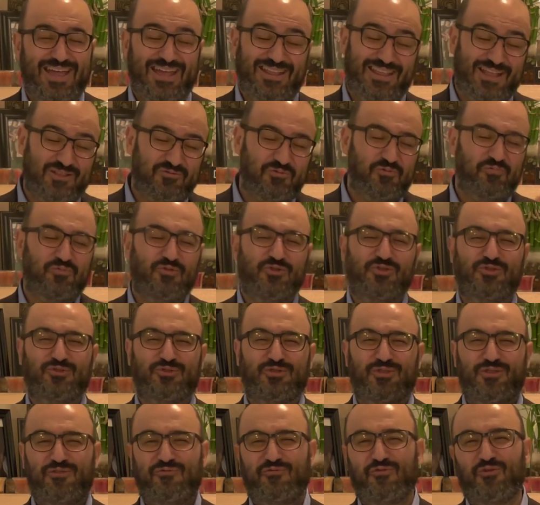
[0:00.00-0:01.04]
And that will push you
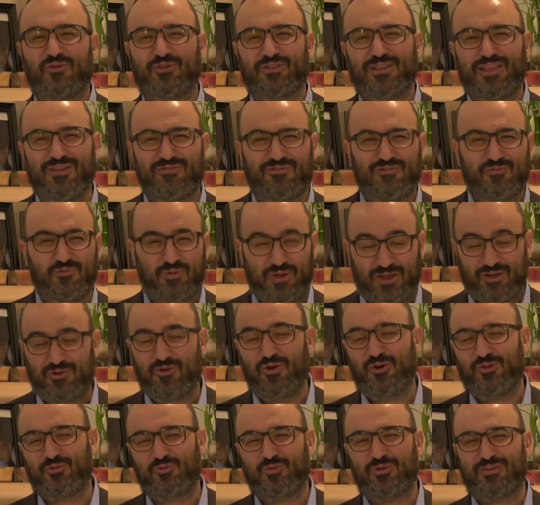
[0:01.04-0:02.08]
to the fourth level where
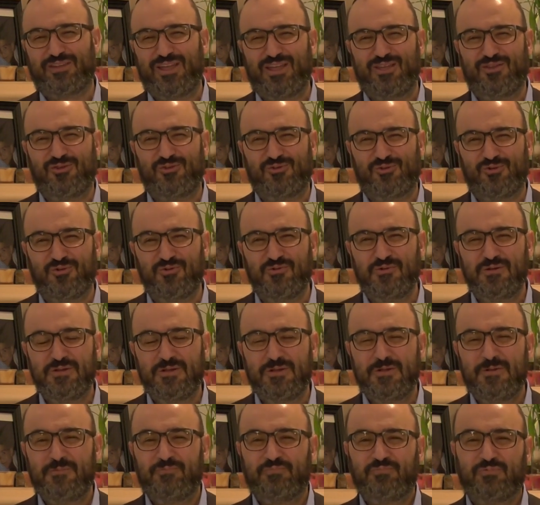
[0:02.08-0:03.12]
God will take you to,
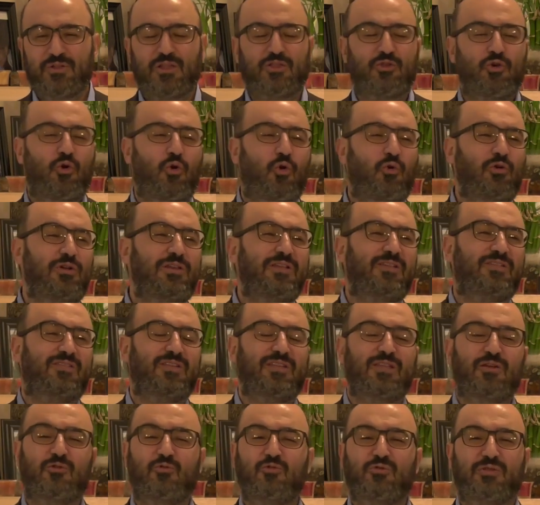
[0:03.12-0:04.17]
that you only see
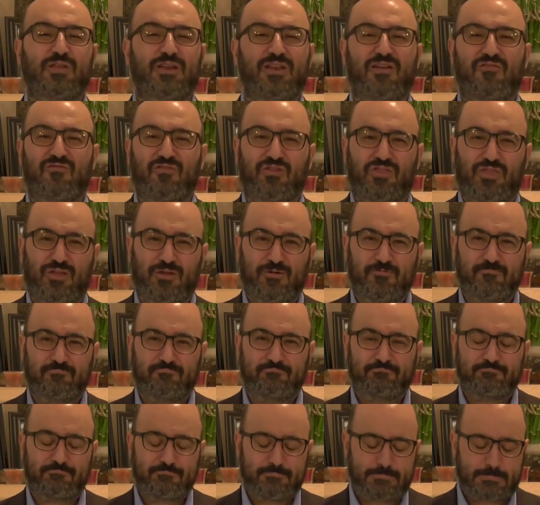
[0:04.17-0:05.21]
the good in everything.
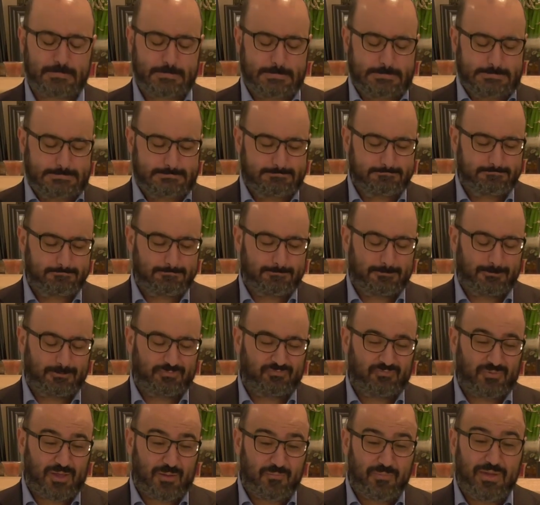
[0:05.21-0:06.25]

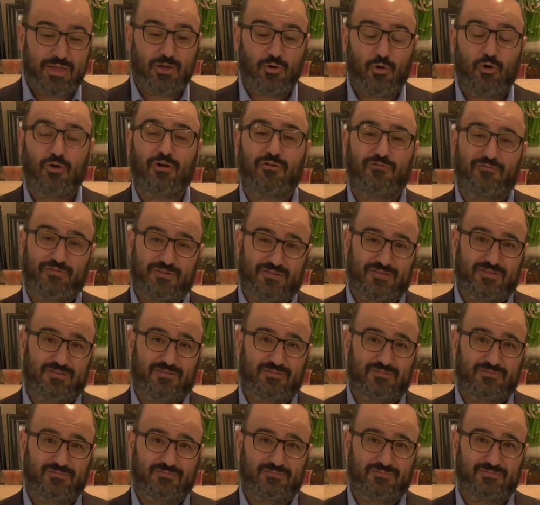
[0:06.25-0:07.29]
May all of
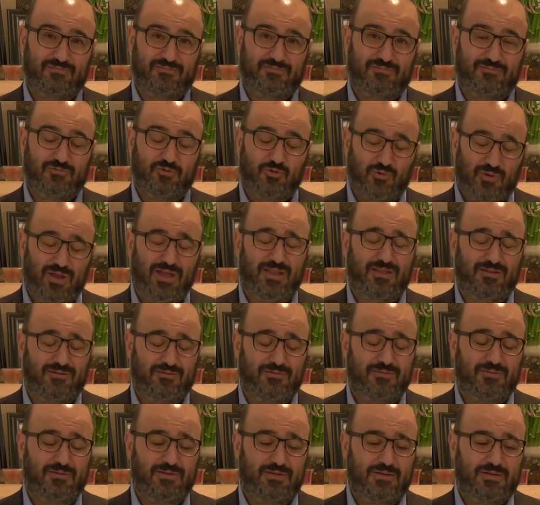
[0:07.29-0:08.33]
us together
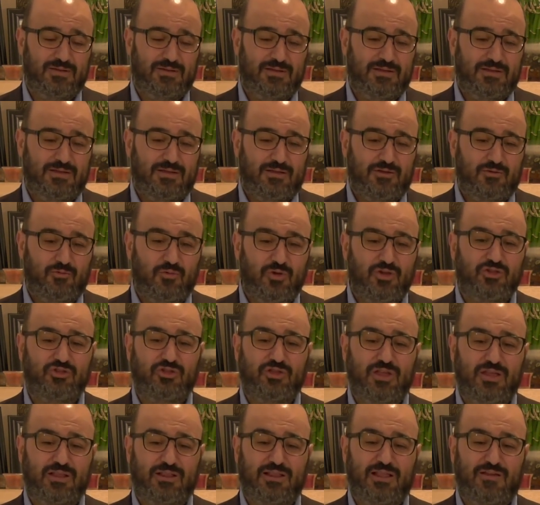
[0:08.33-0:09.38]

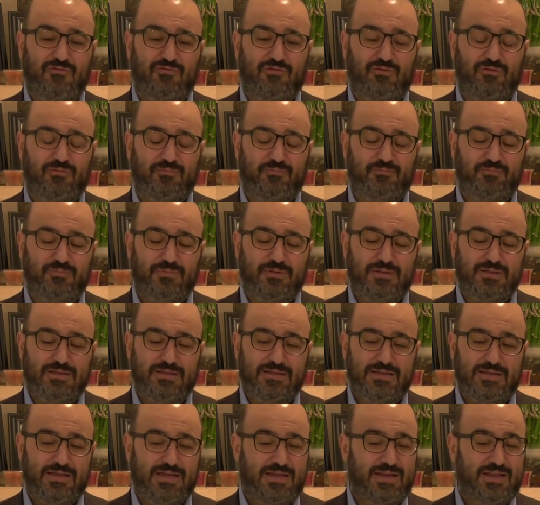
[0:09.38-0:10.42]
reach that level.
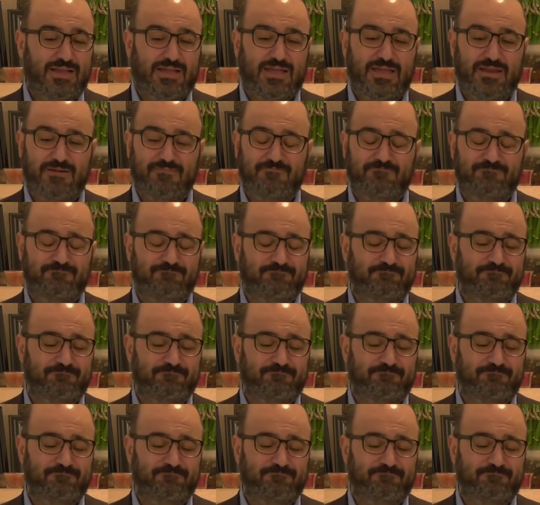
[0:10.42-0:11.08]
And again,